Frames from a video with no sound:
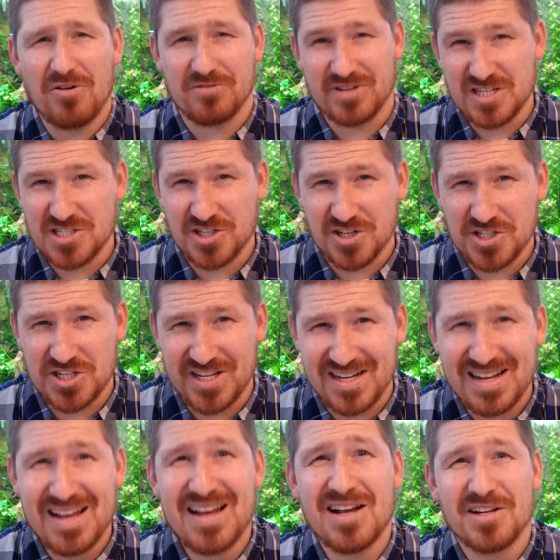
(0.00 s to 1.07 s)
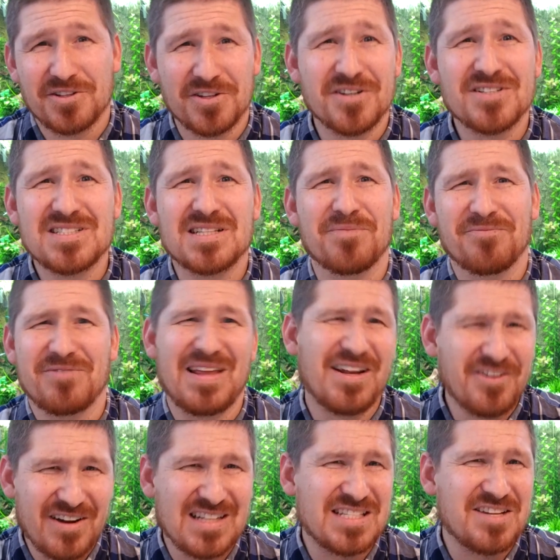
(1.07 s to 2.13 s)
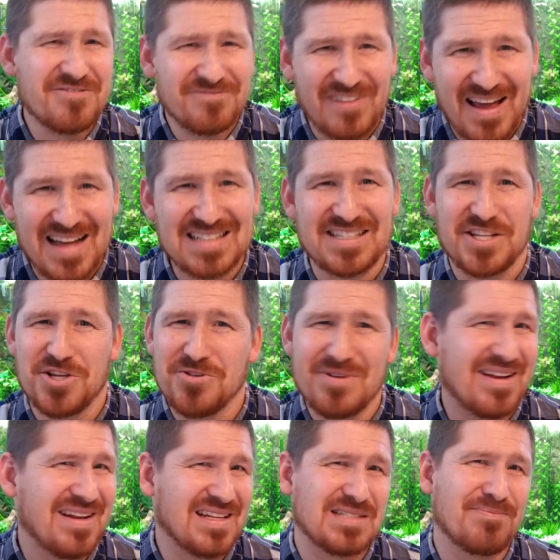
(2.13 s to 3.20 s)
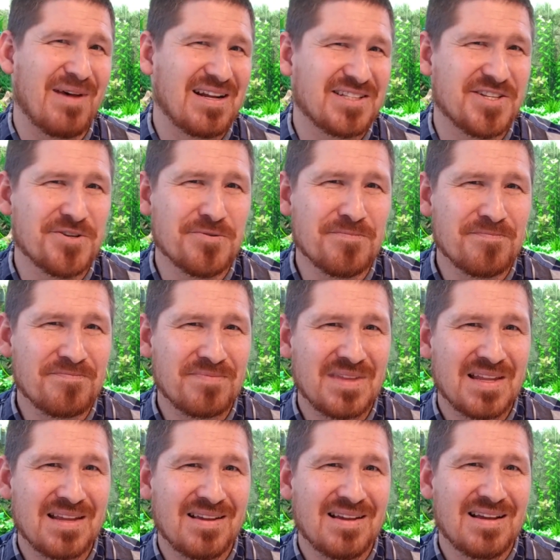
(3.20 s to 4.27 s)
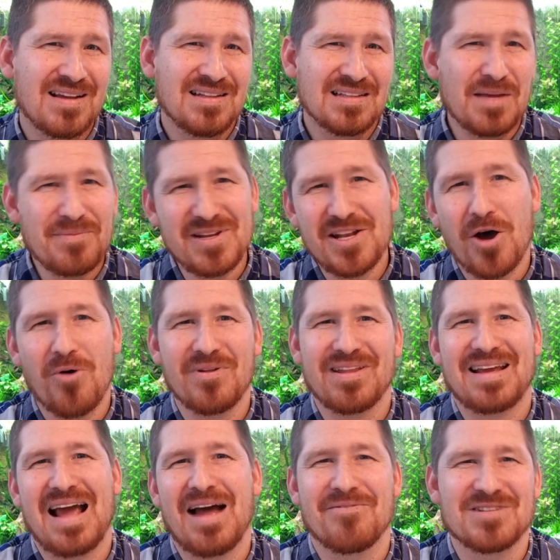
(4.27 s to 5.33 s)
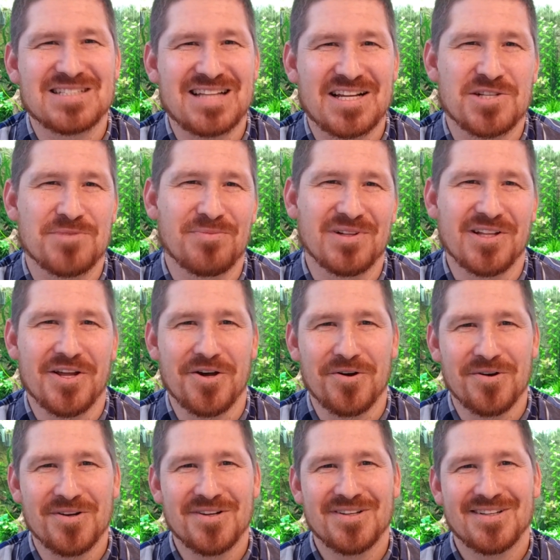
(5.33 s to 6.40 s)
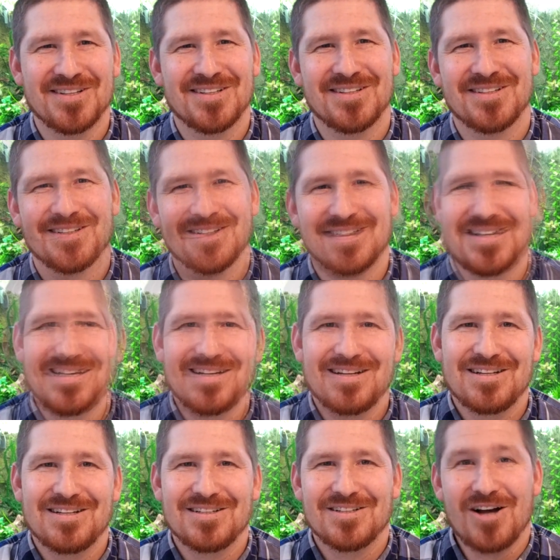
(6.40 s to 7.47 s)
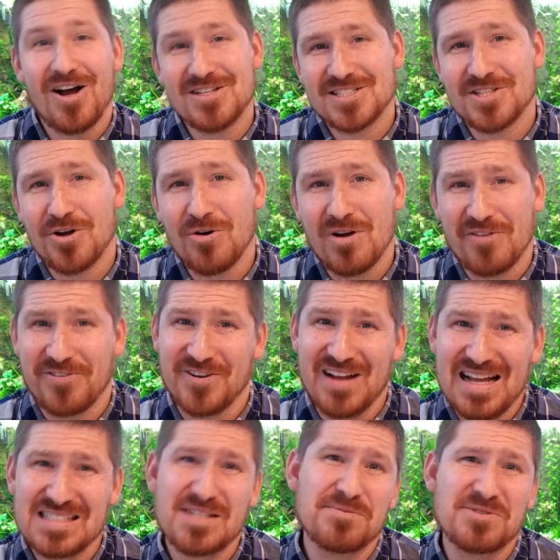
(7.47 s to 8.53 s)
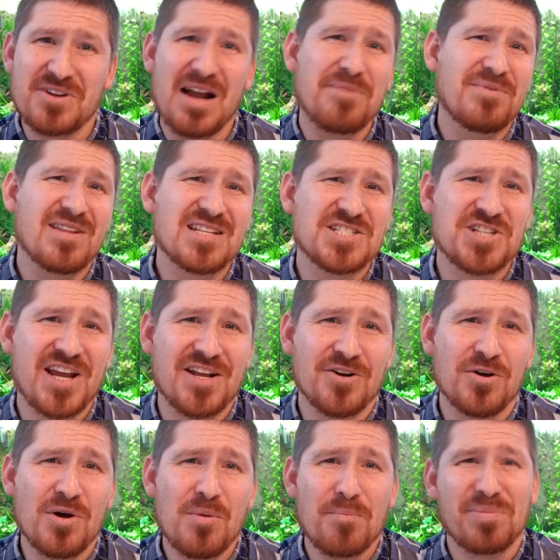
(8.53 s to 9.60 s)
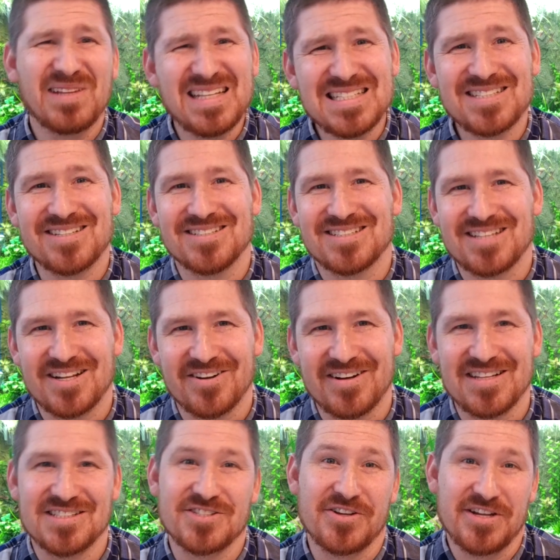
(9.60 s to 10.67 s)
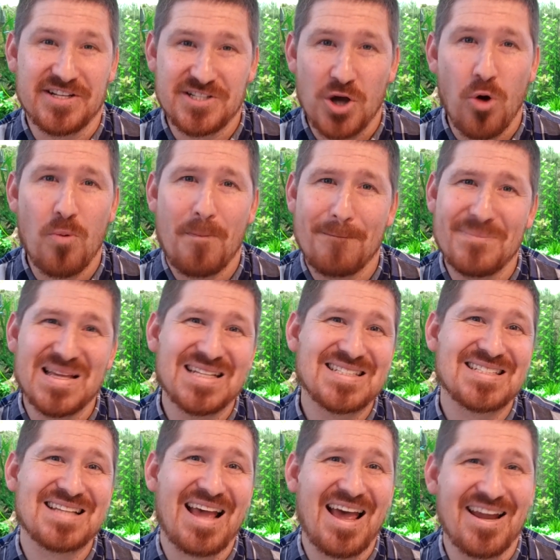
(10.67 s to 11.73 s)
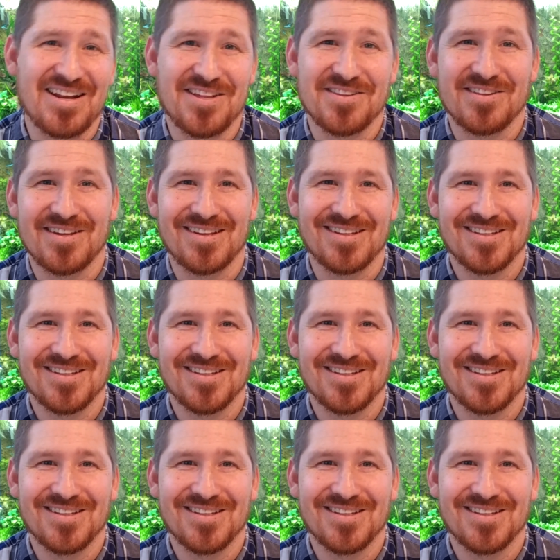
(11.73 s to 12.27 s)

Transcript: researching, learned some interesting facts that you didn't expect to? Let me know in the comment section below. Also, if you're not subscribed to this channel, please consider it so you don't miss anything.